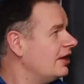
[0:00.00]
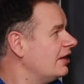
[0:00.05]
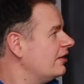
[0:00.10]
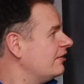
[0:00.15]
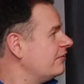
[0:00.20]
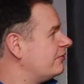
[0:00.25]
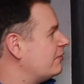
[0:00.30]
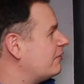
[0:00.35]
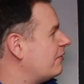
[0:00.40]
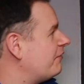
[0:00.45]

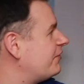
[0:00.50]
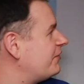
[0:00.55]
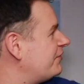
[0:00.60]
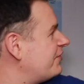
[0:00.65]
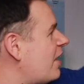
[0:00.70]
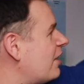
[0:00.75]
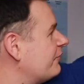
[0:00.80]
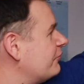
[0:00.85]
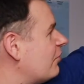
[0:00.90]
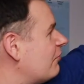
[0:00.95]
So if I
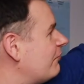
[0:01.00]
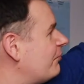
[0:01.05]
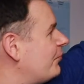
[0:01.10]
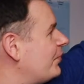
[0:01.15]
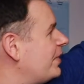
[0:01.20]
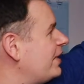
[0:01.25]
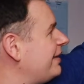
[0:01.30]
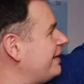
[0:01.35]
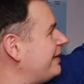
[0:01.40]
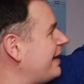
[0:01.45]
start off
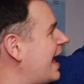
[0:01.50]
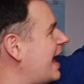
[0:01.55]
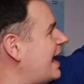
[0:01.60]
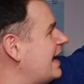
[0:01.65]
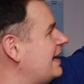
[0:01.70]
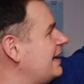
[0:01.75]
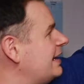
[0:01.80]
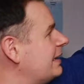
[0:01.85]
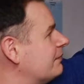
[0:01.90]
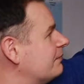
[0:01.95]
with
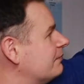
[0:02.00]
a